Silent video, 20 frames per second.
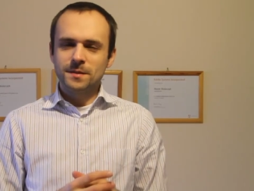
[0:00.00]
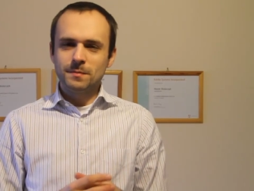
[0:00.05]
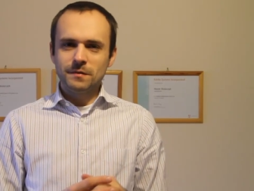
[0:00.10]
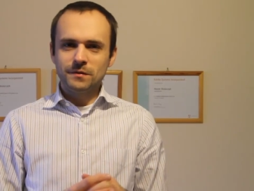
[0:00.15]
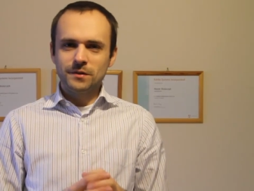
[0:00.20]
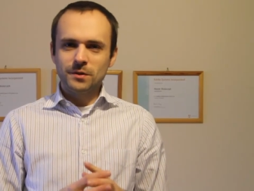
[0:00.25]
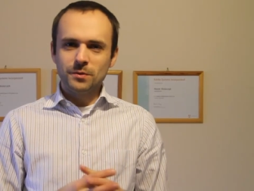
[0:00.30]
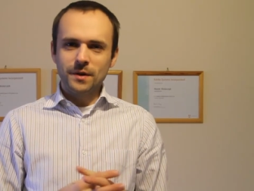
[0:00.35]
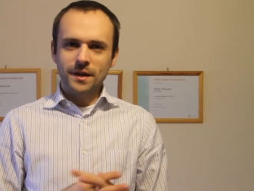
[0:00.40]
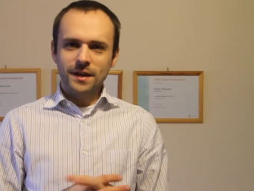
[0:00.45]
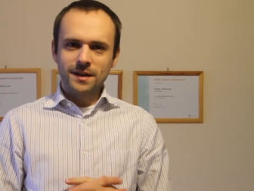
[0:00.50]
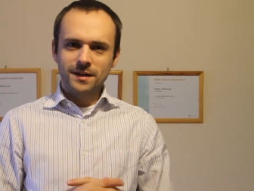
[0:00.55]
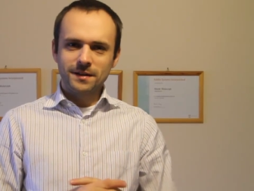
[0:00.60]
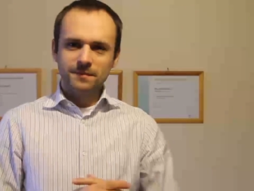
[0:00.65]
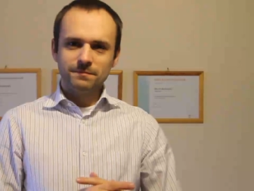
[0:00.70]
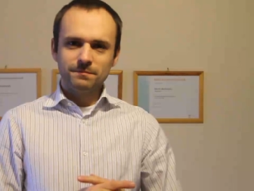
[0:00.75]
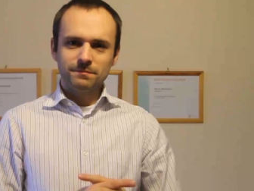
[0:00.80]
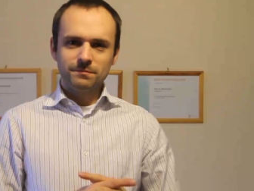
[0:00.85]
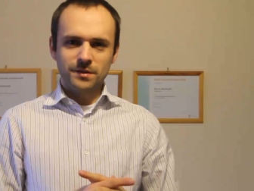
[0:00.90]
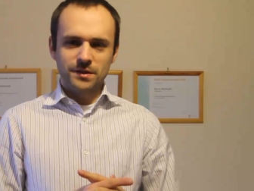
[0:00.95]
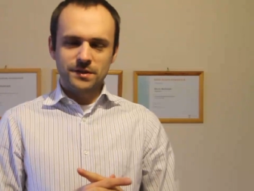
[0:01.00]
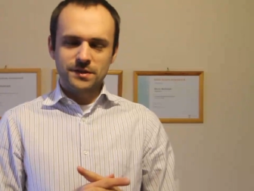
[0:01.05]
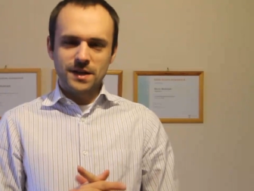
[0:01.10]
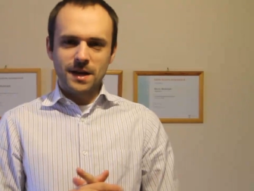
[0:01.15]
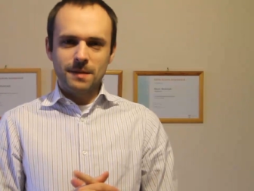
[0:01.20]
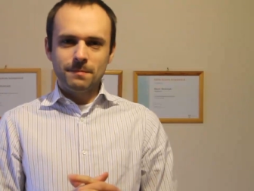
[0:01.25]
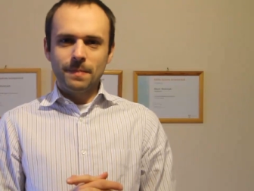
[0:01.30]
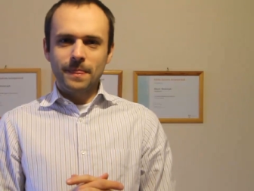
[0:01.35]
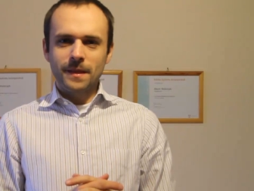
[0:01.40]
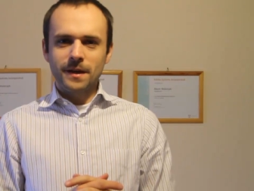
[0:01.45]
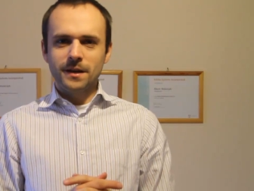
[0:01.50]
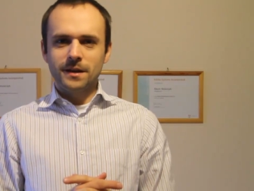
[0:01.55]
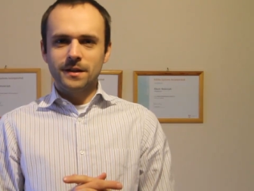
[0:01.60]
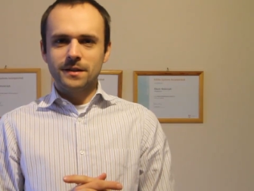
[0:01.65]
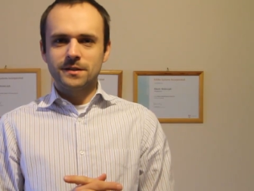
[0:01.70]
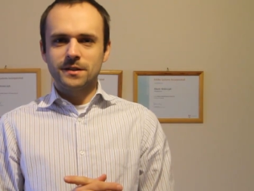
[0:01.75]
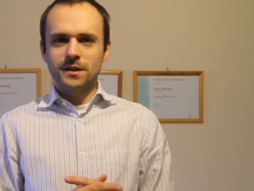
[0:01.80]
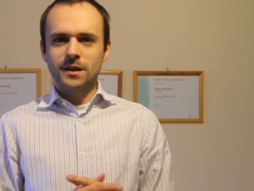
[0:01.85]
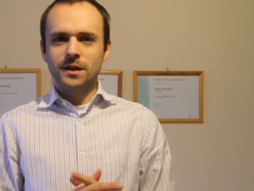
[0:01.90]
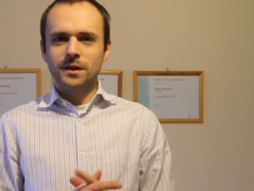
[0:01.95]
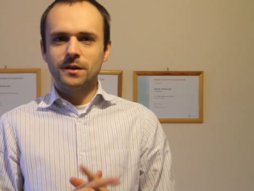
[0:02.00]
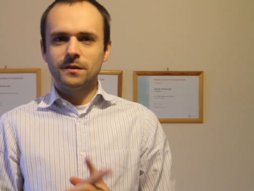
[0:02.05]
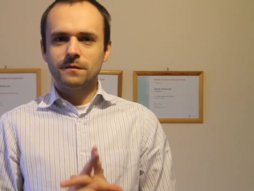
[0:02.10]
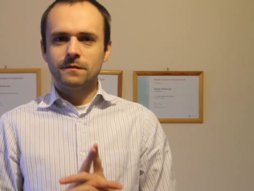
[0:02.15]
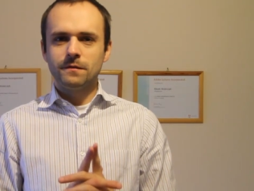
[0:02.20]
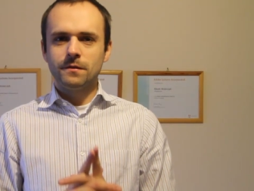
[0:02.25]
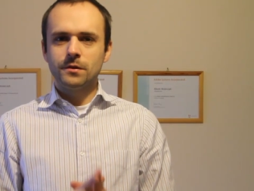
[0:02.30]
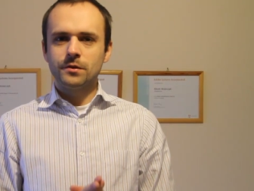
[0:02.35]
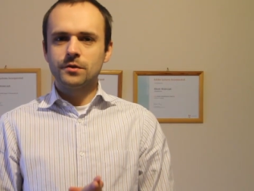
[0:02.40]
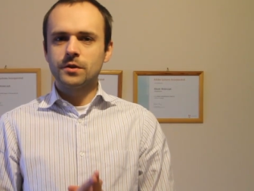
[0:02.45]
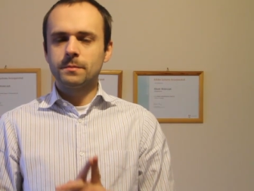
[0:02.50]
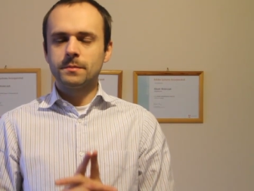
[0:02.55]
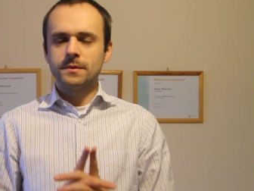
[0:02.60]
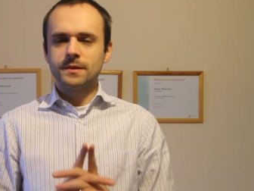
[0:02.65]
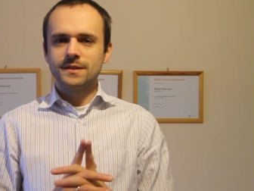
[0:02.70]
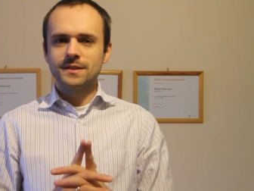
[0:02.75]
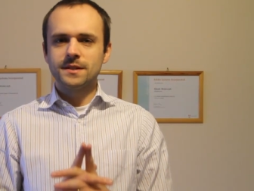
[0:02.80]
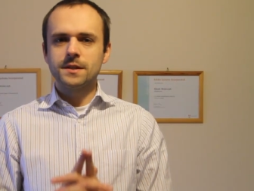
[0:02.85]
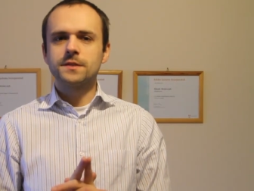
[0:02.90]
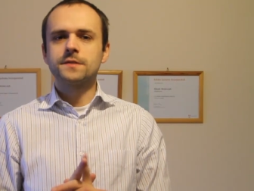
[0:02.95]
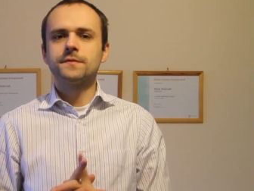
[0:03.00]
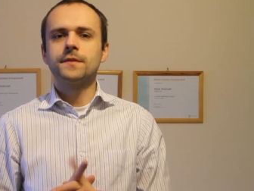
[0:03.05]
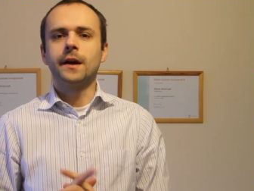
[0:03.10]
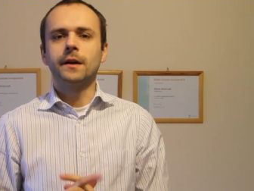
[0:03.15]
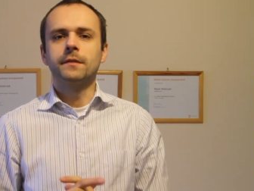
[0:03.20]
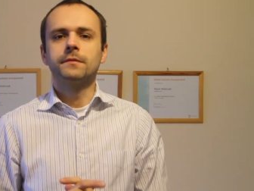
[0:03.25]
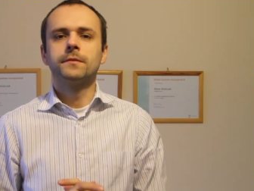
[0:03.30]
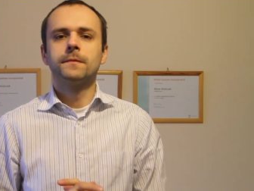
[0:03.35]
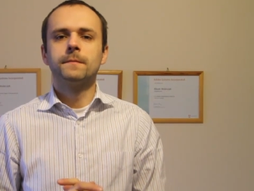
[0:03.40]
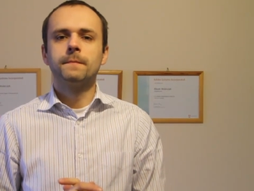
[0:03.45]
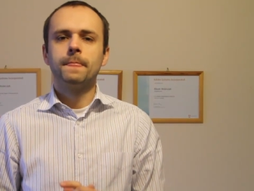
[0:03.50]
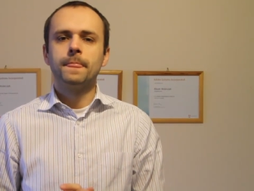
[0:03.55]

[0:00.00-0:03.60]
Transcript: of the week, this time, is in Photoshop CS5.